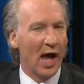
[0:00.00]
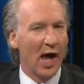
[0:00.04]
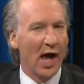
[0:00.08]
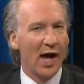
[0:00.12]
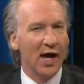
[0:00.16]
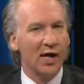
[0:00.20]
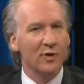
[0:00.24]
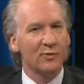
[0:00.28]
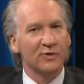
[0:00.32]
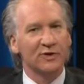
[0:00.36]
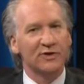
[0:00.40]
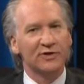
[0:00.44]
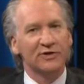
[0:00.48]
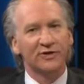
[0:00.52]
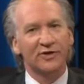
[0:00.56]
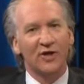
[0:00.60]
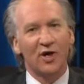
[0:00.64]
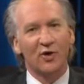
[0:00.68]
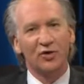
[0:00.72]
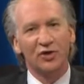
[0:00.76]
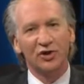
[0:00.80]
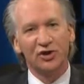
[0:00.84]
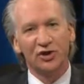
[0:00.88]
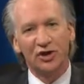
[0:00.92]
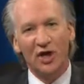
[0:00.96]
I was
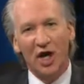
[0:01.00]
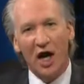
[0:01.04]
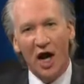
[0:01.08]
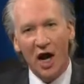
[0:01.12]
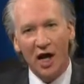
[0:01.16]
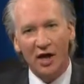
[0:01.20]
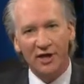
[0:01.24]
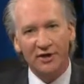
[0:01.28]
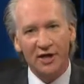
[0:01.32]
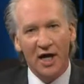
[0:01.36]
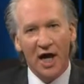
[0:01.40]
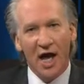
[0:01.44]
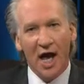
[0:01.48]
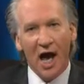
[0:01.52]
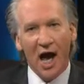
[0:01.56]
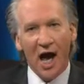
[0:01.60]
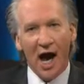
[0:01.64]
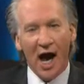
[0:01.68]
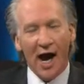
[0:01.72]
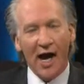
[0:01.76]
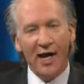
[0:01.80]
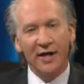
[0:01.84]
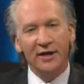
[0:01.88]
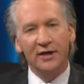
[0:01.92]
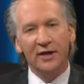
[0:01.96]
so shocked,
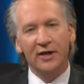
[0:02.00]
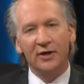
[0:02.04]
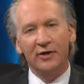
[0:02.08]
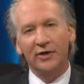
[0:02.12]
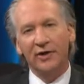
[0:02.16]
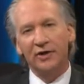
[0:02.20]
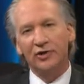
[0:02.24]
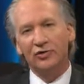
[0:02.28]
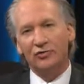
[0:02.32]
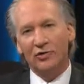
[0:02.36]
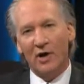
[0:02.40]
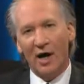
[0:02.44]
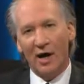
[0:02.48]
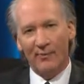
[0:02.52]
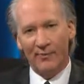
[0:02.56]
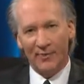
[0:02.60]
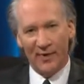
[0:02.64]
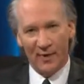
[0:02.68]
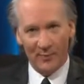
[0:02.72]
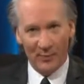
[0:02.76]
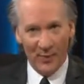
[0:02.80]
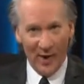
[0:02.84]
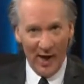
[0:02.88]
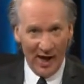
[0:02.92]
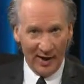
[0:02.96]
I nearly dropped
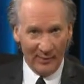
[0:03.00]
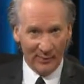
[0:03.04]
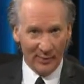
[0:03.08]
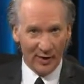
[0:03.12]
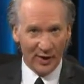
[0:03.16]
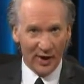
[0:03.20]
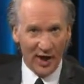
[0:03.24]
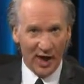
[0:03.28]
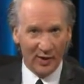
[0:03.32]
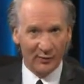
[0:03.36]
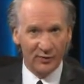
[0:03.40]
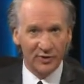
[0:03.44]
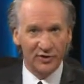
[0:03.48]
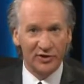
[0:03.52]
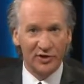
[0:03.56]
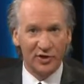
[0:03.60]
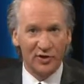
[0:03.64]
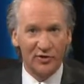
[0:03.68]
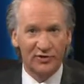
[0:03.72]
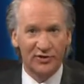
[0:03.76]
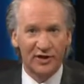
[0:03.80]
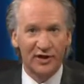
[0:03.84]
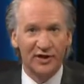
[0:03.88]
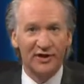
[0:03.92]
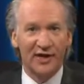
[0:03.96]
the Bible I was
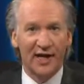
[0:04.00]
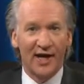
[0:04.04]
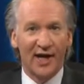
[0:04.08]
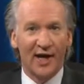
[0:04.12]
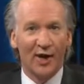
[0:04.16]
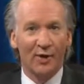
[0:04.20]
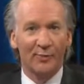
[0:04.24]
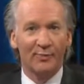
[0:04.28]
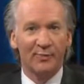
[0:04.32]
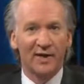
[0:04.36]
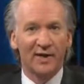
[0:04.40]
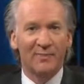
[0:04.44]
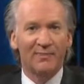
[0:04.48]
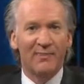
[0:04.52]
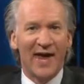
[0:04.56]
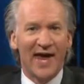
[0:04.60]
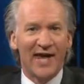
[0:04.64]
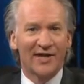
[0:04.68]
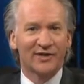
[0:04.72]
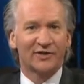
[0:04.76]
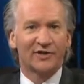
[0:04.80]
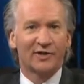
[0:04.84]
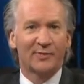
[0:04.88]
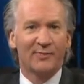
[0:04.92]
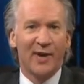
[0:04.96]
using to help me
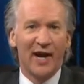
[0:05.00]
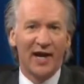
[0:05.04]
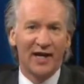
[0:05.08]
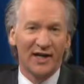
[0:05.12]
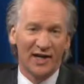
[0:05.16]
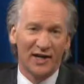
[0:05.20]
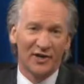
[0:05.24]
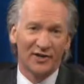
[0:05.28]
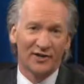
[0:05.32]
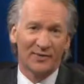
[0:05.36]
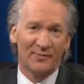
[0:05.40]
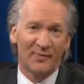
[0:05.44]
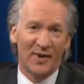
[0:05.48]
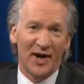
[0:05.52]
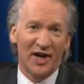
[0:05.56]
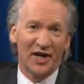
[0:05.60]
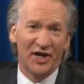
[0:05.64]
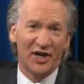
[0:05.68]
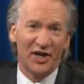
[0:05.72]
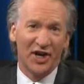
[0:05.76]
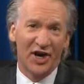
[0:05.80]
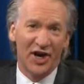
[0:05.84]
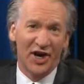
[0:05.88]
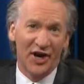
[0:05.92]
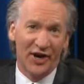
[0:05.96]
masturbate into my
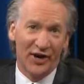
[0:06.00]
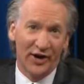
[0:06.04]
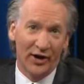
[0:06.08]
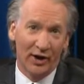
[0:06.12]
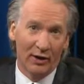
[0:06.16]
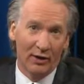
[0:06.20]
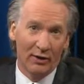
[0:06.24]
gun.